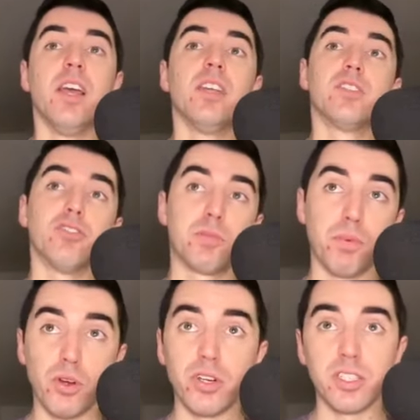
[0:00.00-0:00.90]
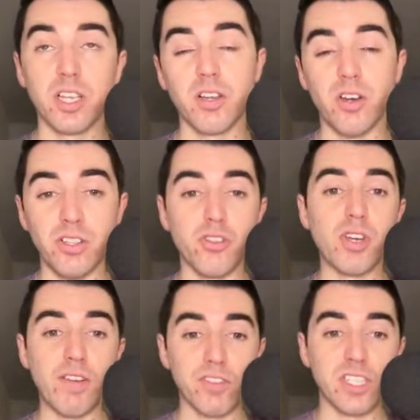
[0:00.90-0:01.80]
So Spurs are in the
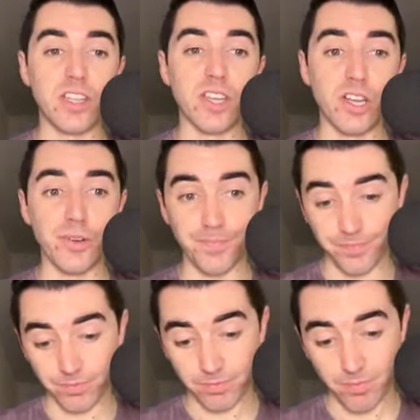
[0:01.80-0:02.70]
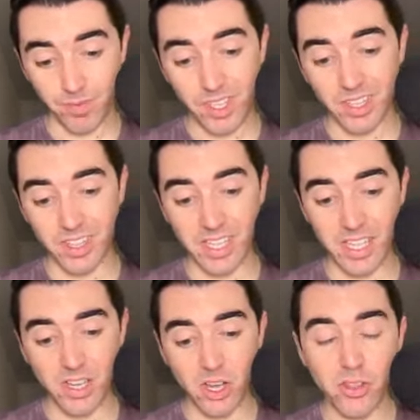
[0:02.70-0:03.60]
driver's seat there.
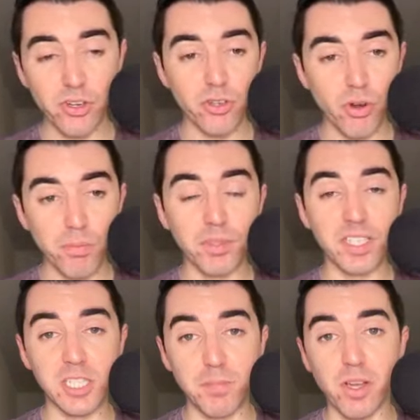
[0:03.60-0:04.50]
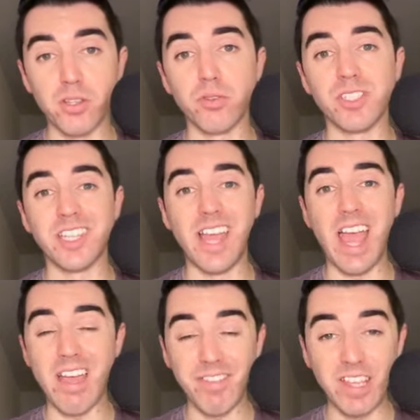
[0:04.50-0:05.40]
The other Europa League spot goes to the
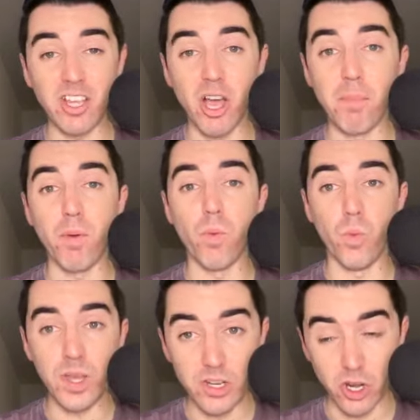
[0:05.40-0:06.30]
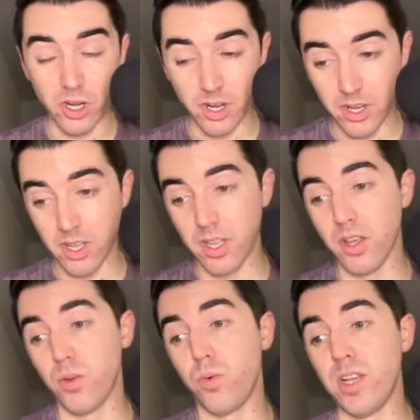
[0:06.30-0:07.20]
FA Cup winner,
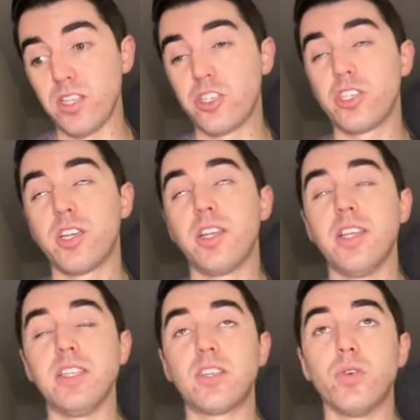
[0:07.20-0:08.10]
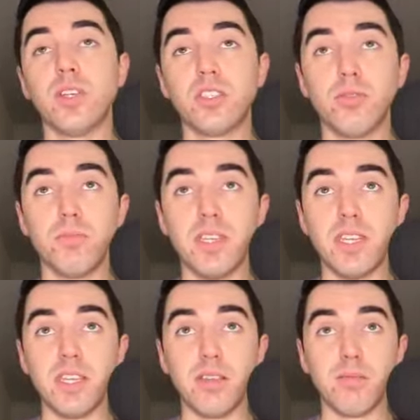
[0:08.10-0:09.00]
which is going to
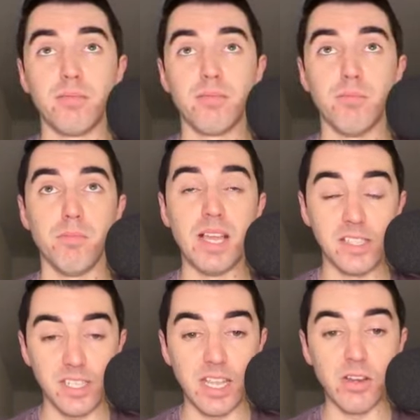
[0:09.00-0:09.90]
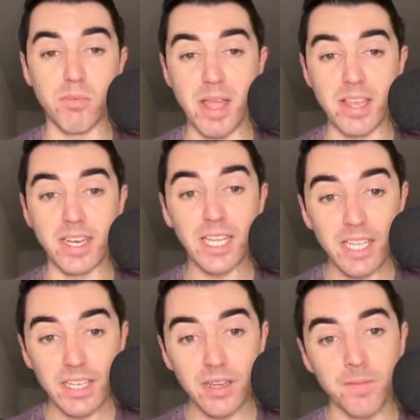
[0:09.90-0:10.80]
be Man City or Man
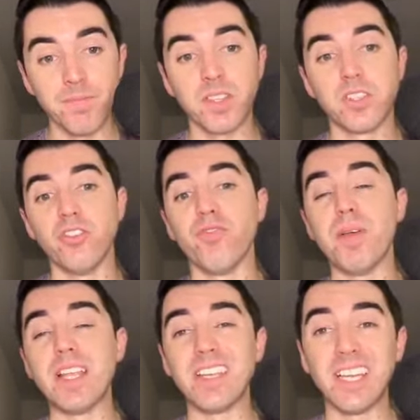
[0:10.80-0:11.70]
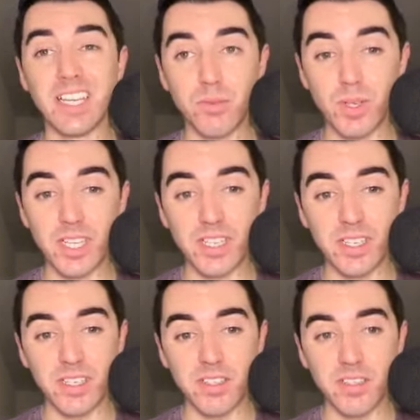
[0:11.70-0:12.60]
United. So if Man United
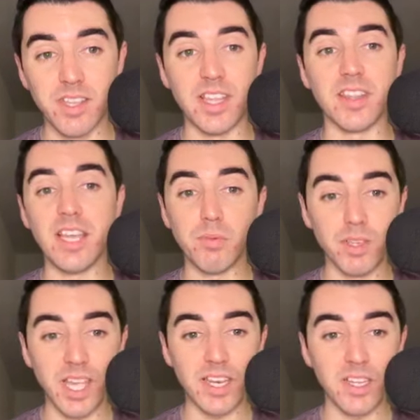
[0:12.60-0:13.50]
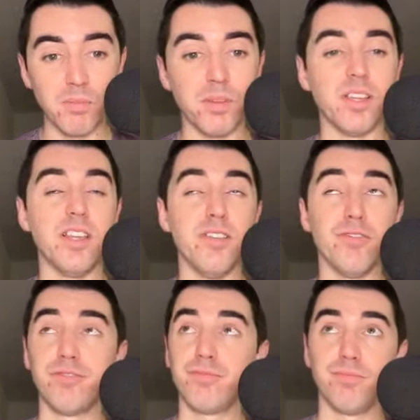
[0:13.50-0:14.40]
win, then they will get it. But
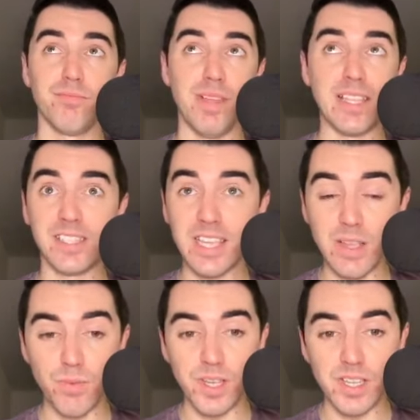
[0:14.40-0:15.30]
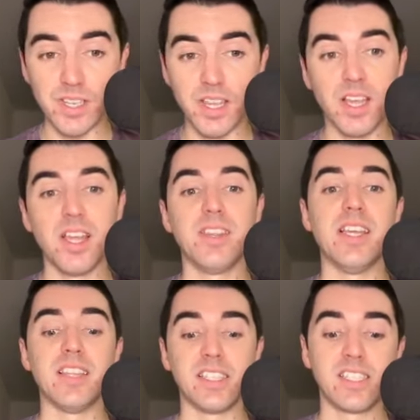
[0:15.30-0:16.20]
if Man City win,
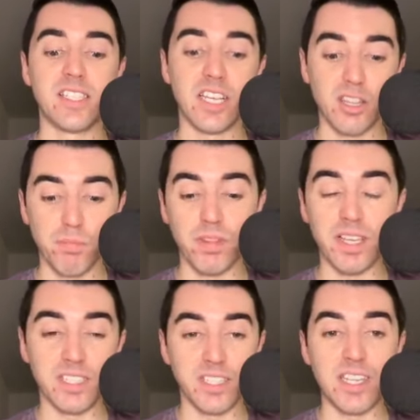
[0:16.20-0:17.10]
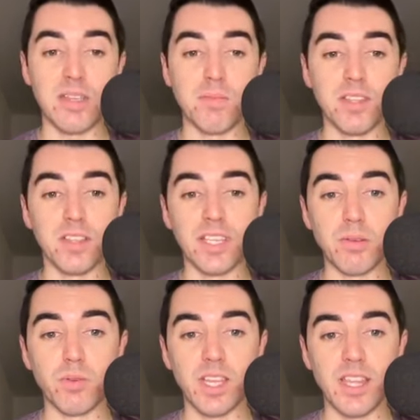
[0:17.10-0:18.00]
then the sixth place team in the
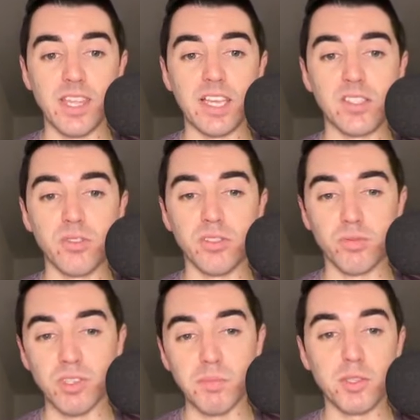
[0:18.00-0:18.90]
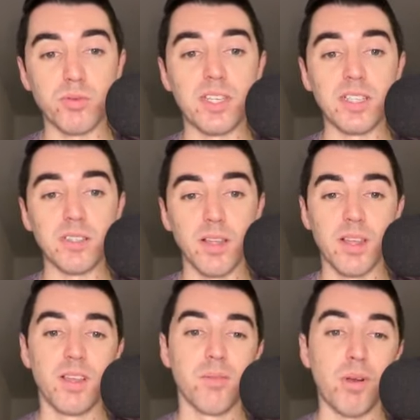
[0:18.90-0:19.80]
league will get that. So it's really between
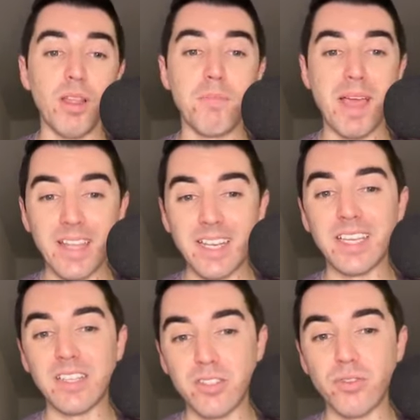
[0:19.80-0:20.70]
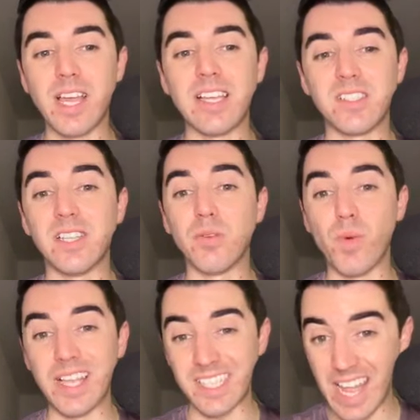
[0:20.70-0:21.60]
probably Man United, Newcastle, and
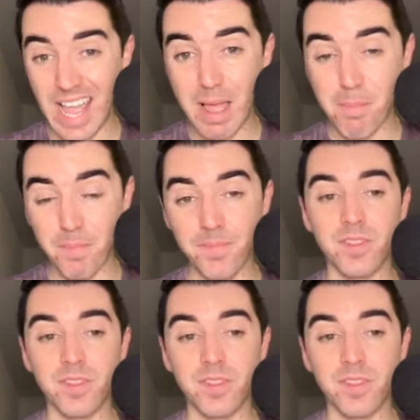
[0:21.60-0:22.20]
West Ham.